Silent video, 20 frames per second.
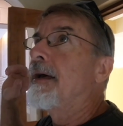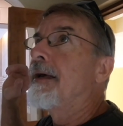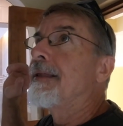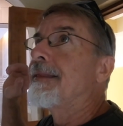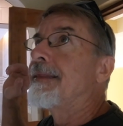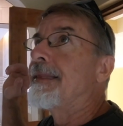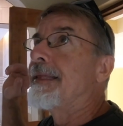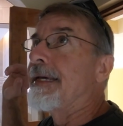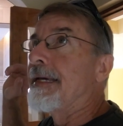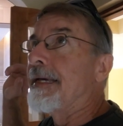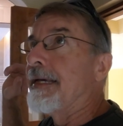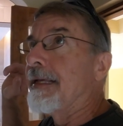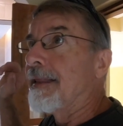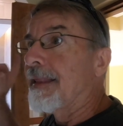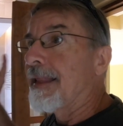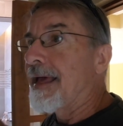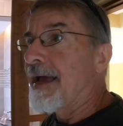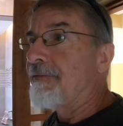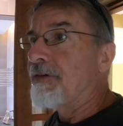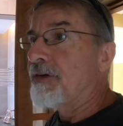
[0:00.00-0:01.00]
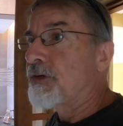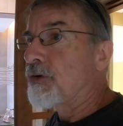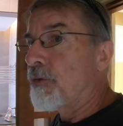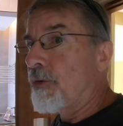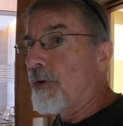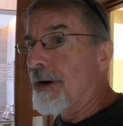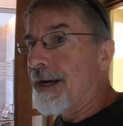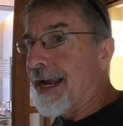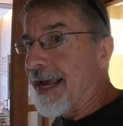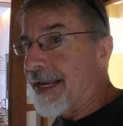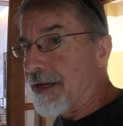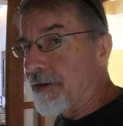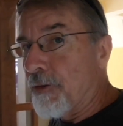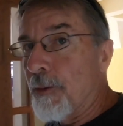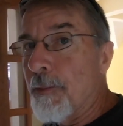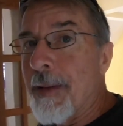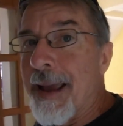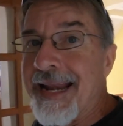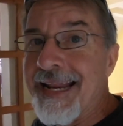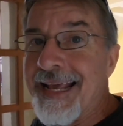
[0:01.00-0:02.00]
the lavatory, and the
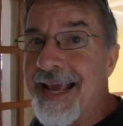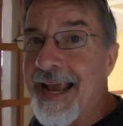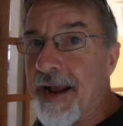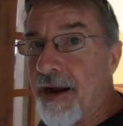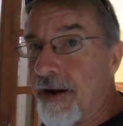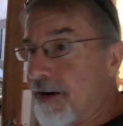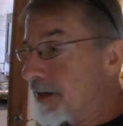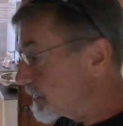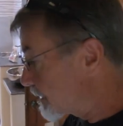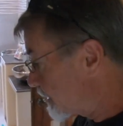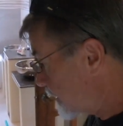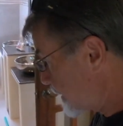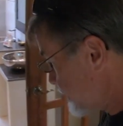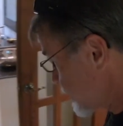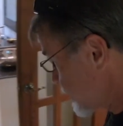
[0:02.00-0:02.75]
remaining areas of the